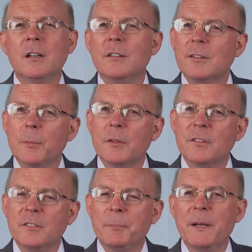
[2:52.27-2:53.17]
some of the
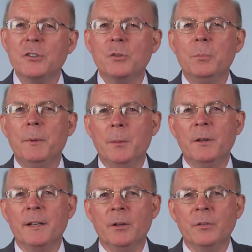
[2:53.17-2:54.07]
special
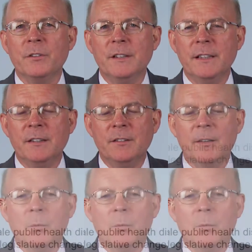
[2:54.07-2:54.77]
public health needs that